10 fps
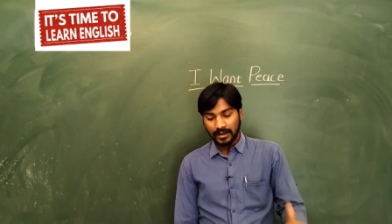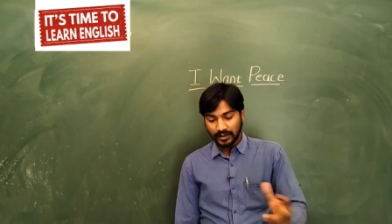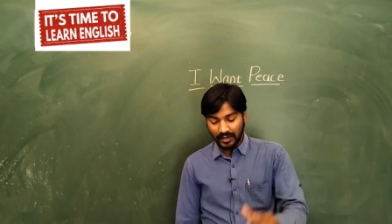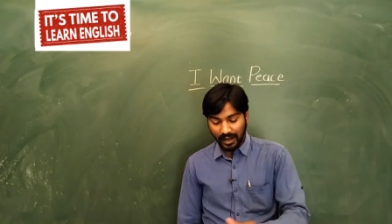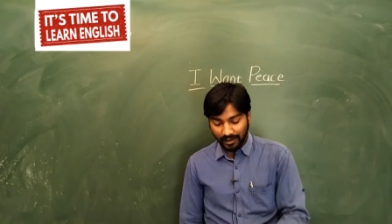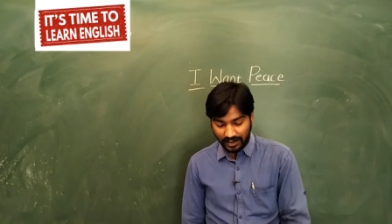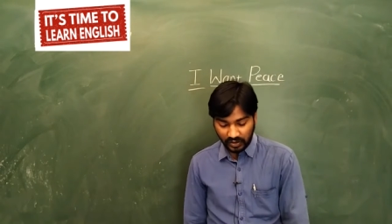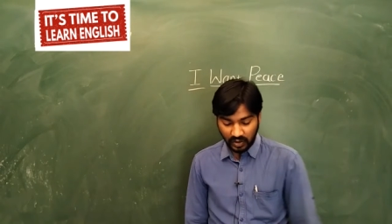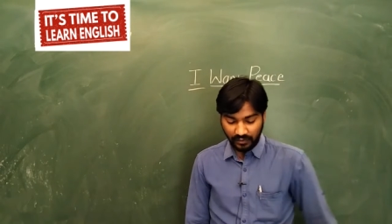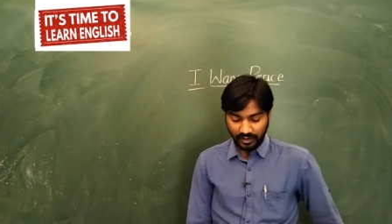So now let
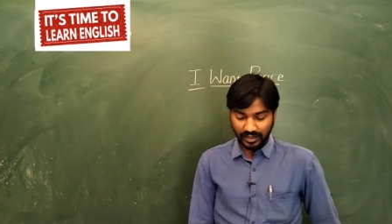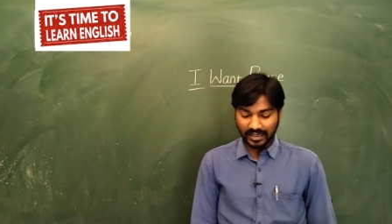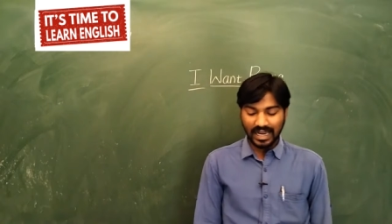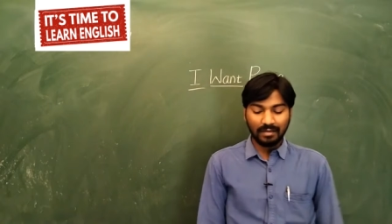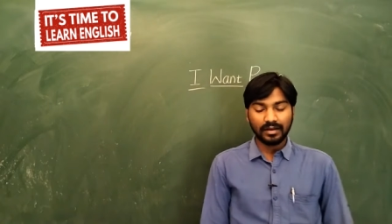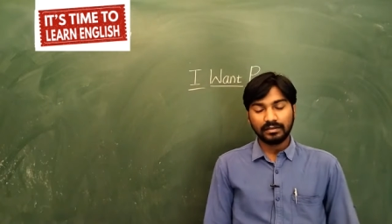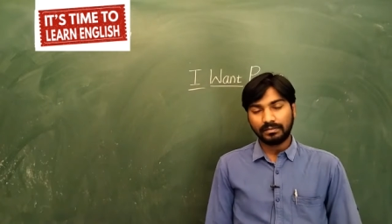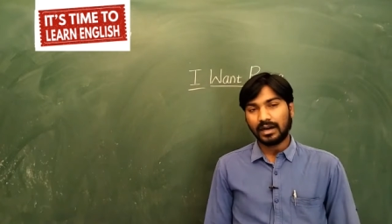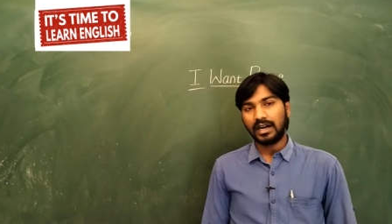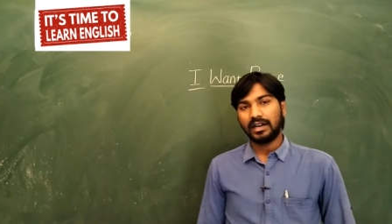us go for the grammar
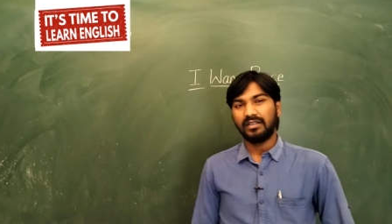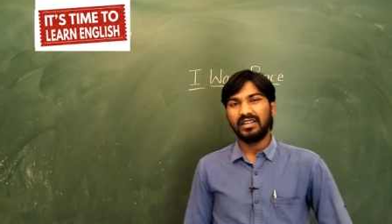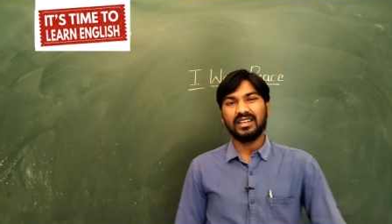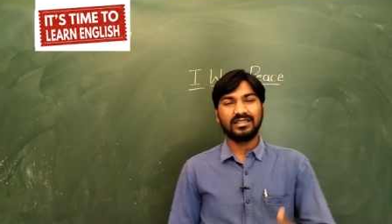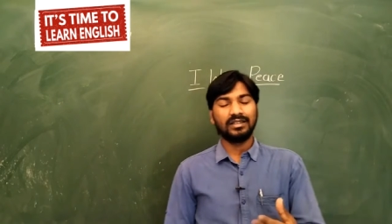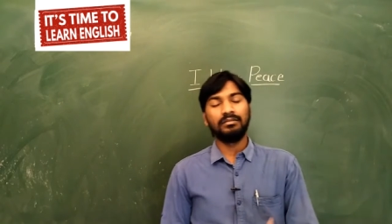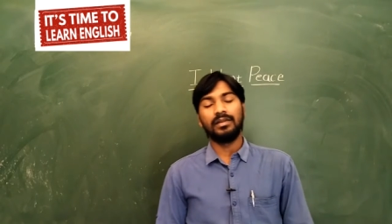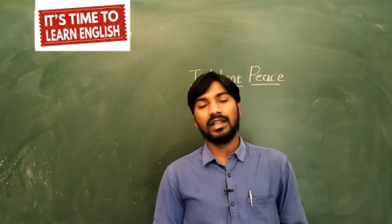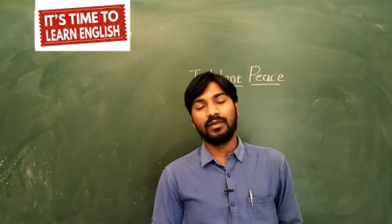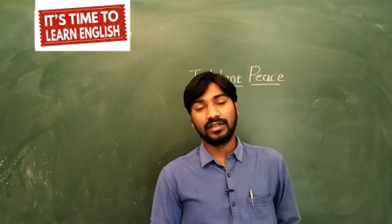part. Very
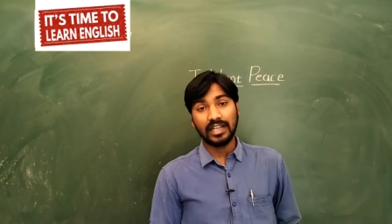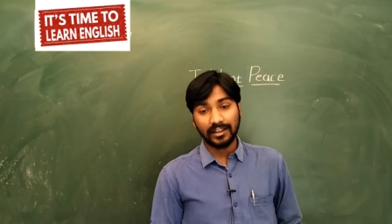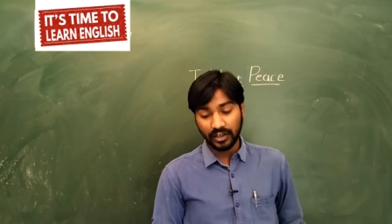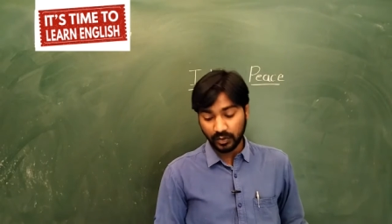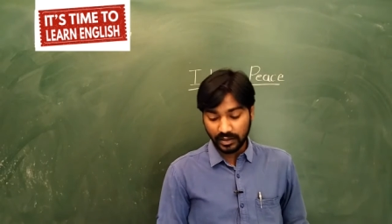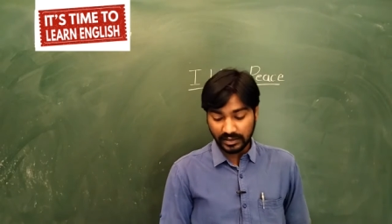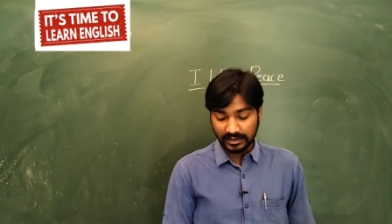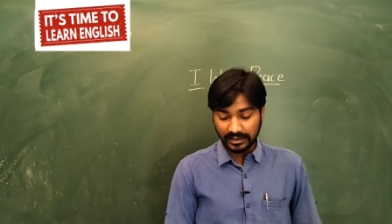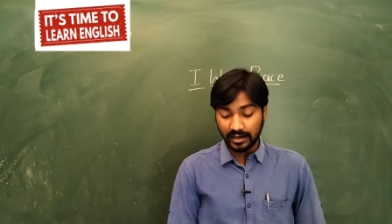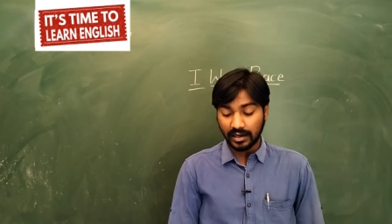simple, there was nothing to
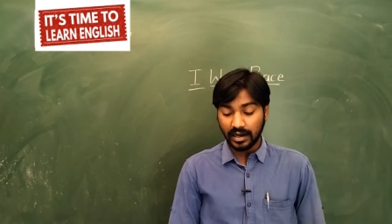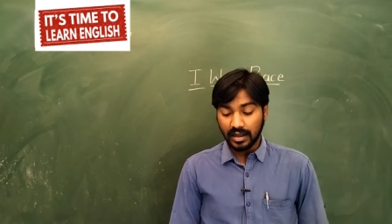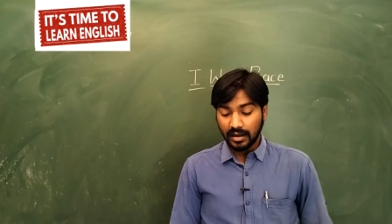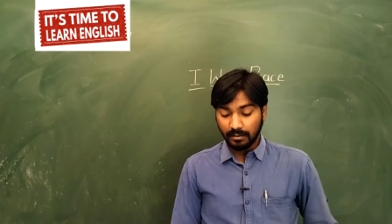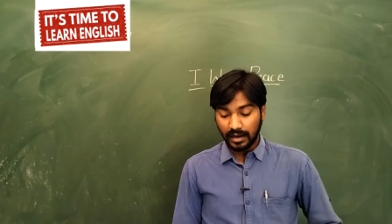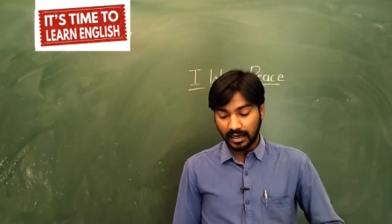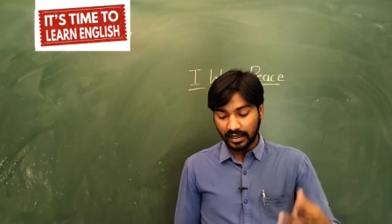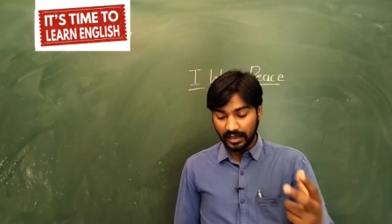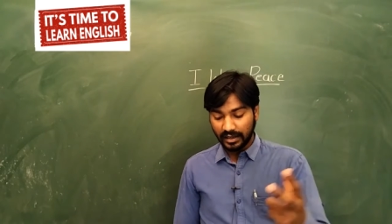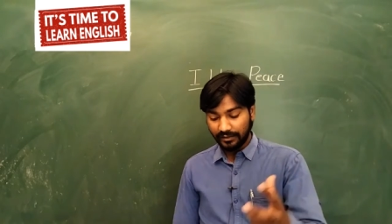discuss here,
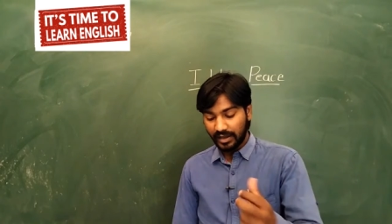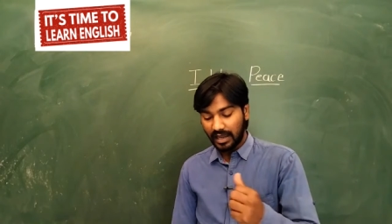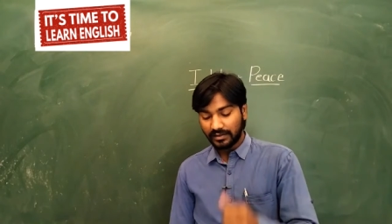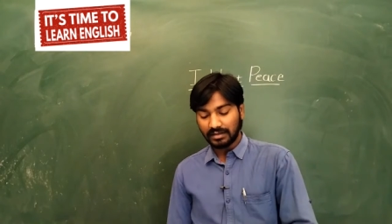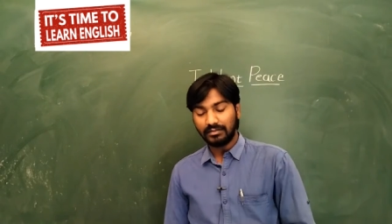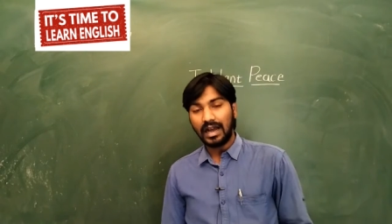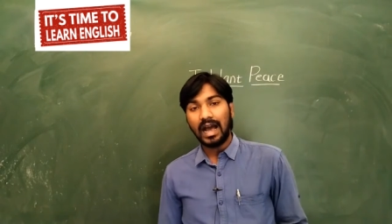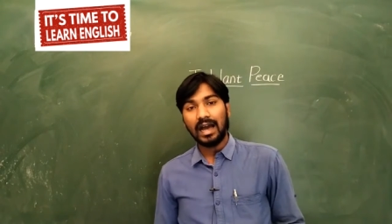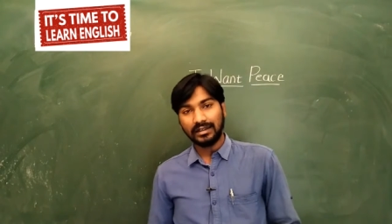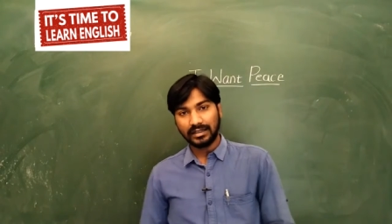but we have some
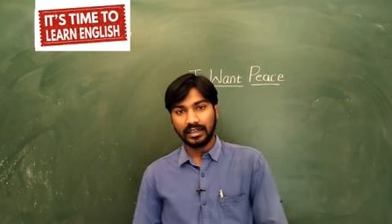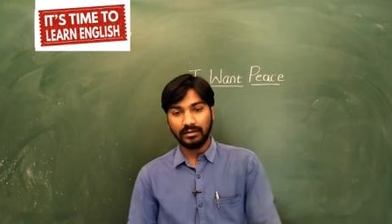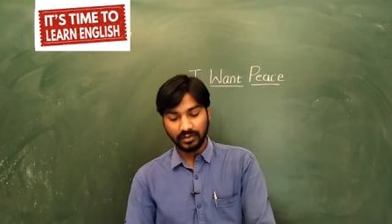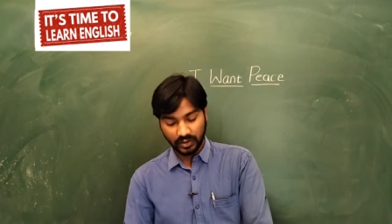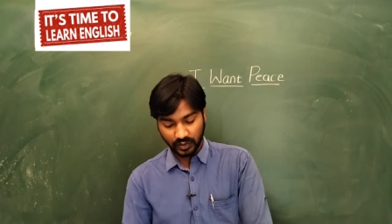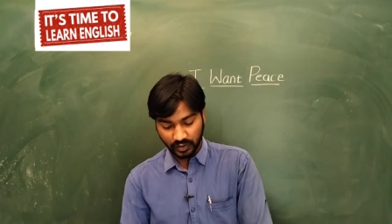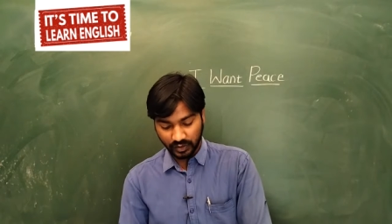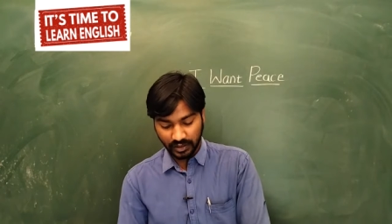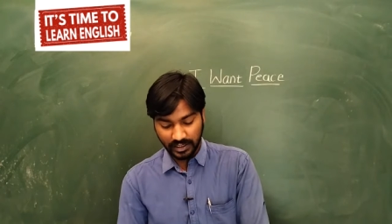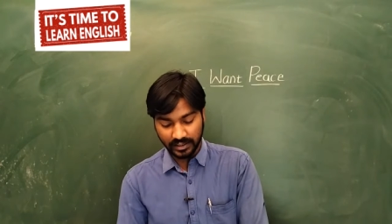antonyms
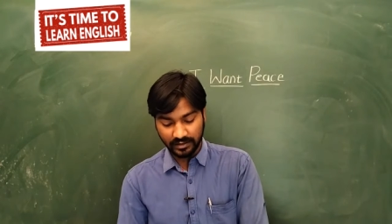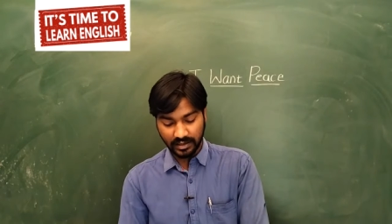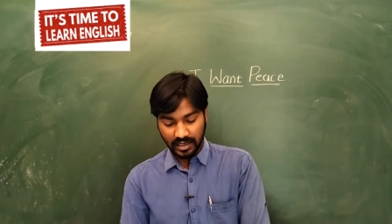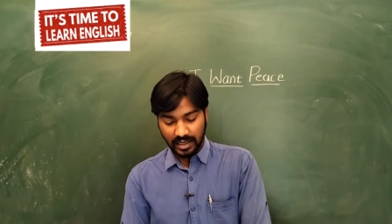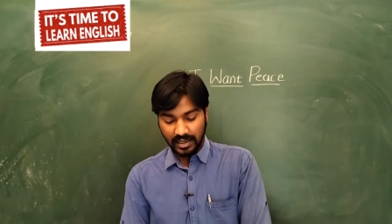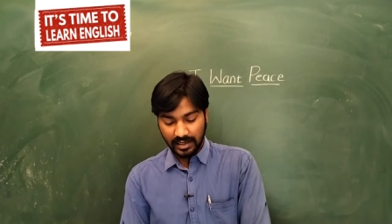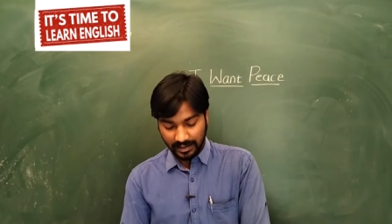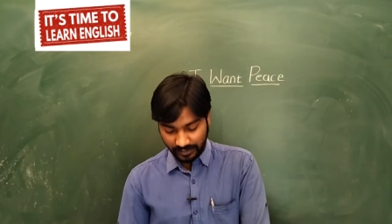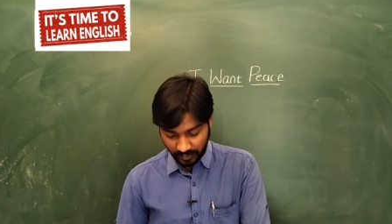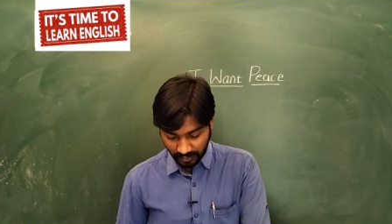here.
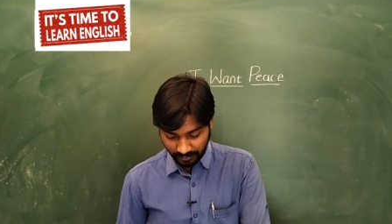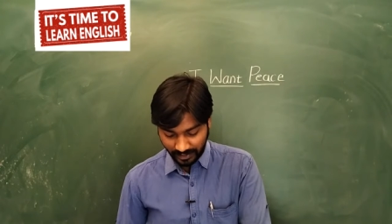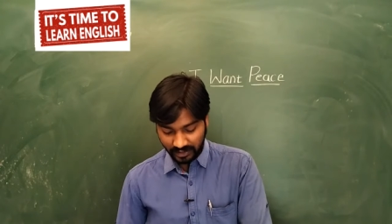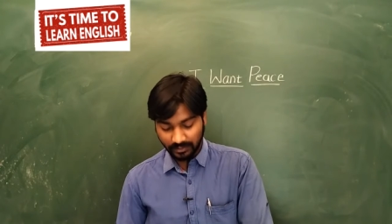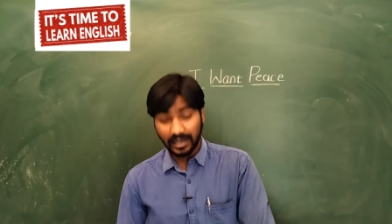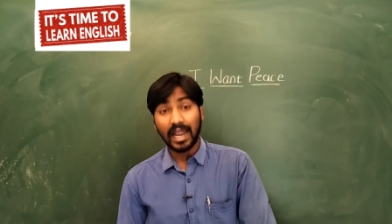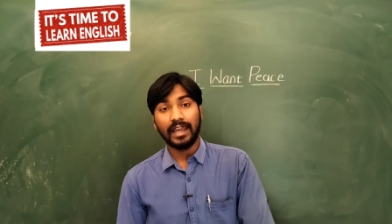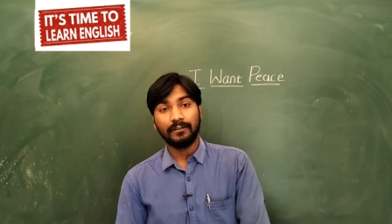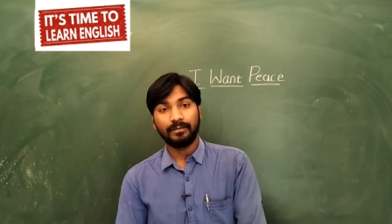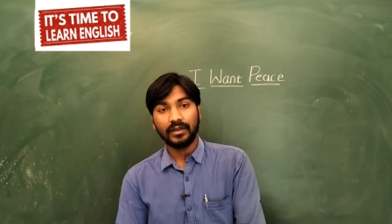Let us look at page number
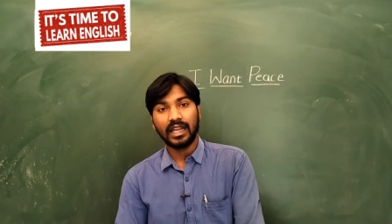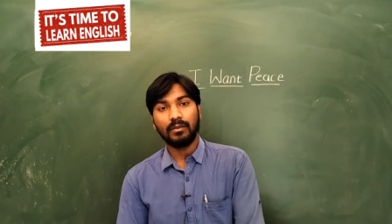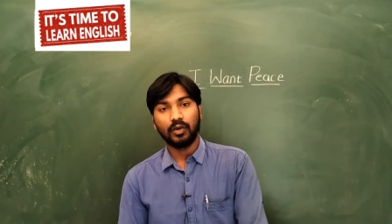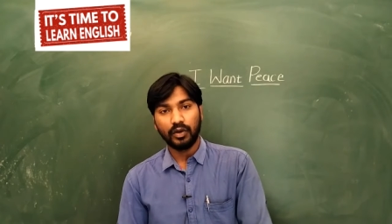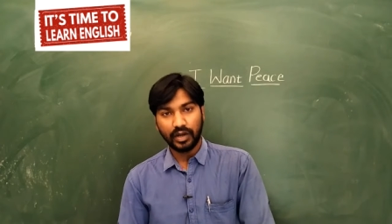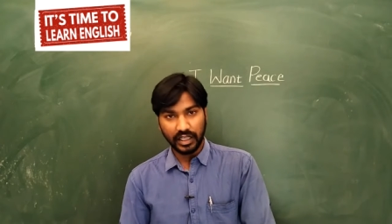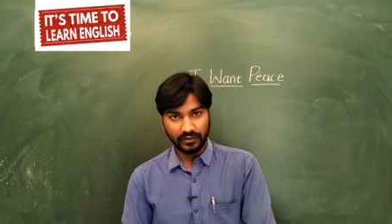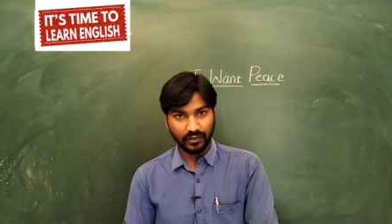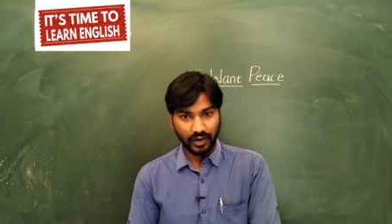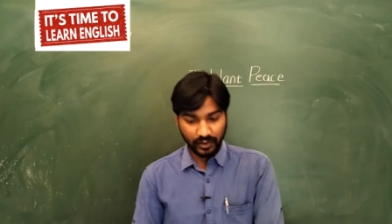9 that I'm going to
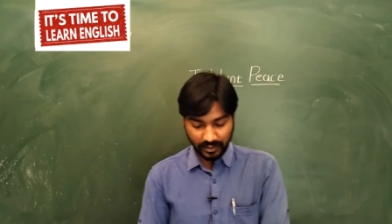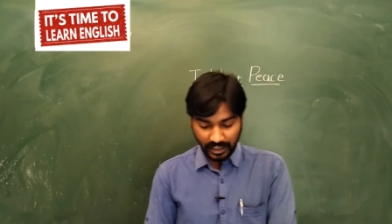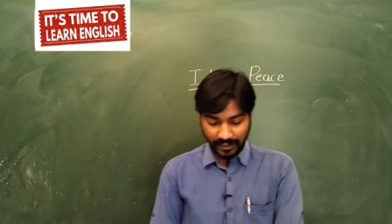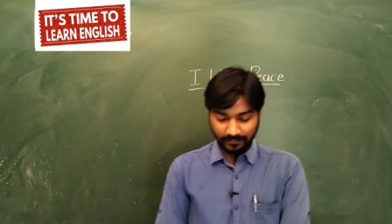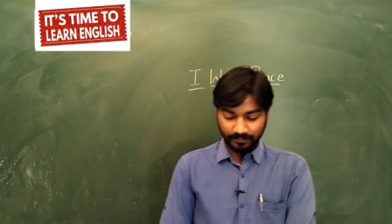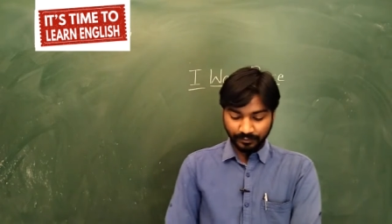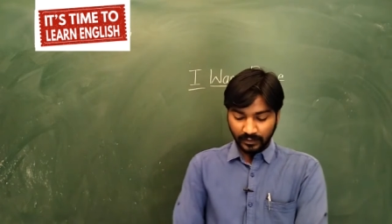teach for you today.